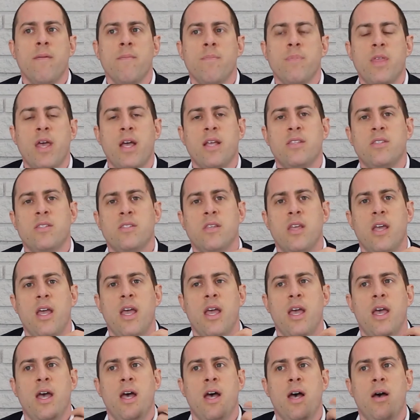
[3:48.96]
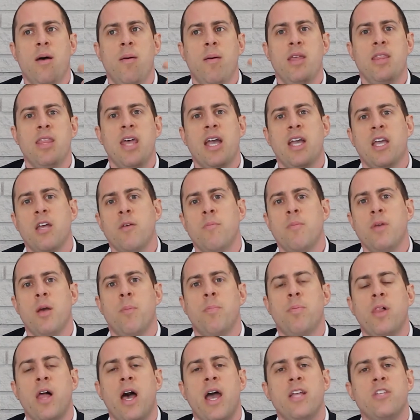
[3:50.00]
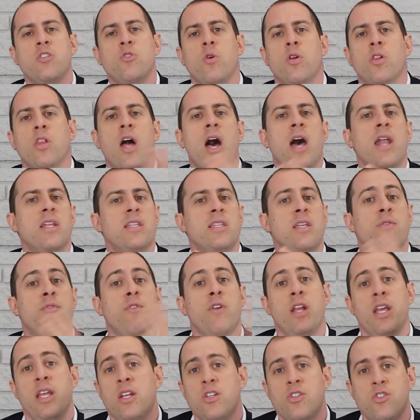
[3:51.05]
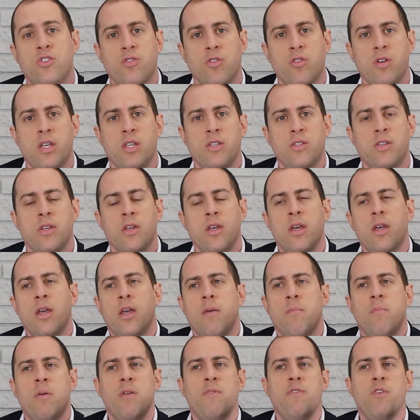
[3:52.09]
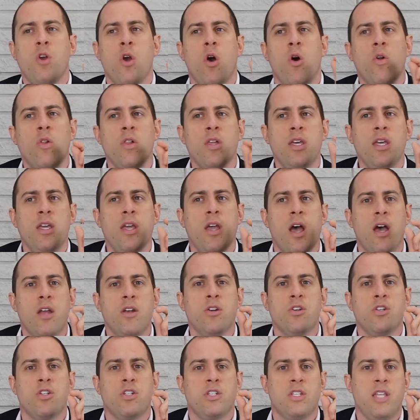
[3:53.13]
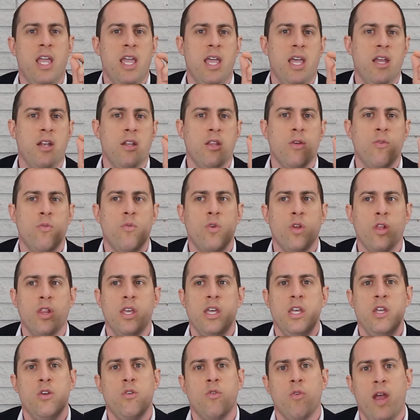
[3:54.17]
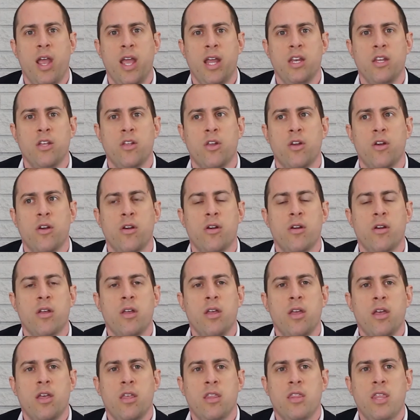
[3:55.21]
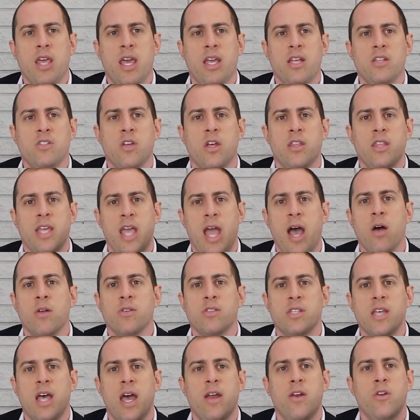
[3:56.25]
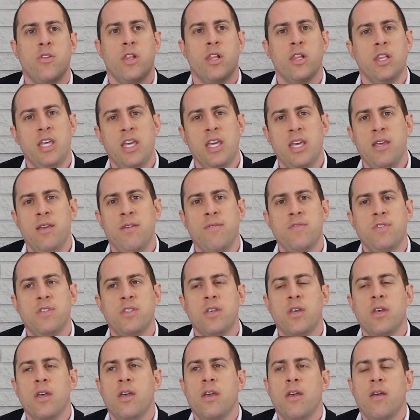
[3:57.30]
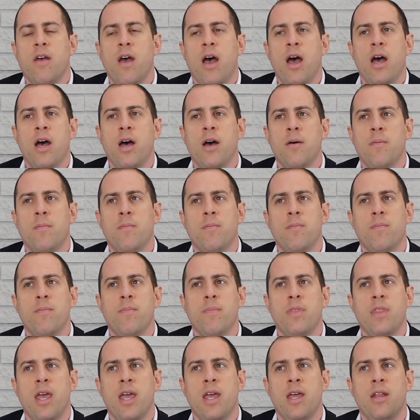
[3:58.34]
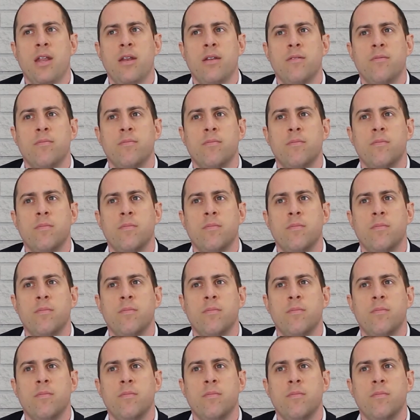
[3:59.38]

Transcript: And that can be applied to a lot of different industries. But if you only understand the really granular things on the outside or the leaves, then